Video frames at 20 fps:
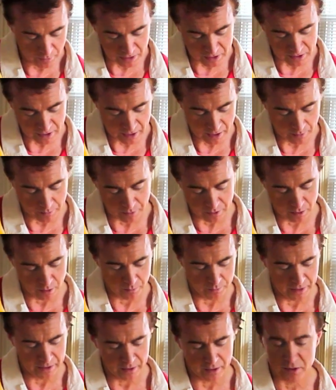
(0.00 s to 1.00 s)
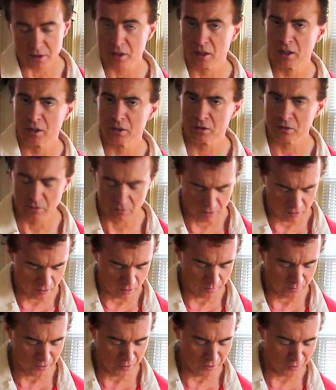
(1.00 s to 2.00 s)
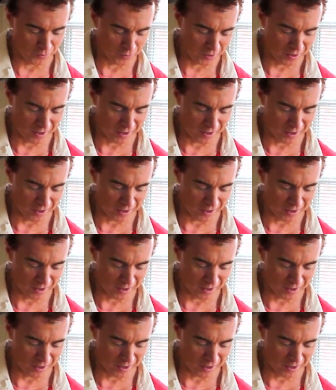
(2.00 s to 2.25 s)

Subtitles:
mix that up a little bit, and it's going to turn a beautiful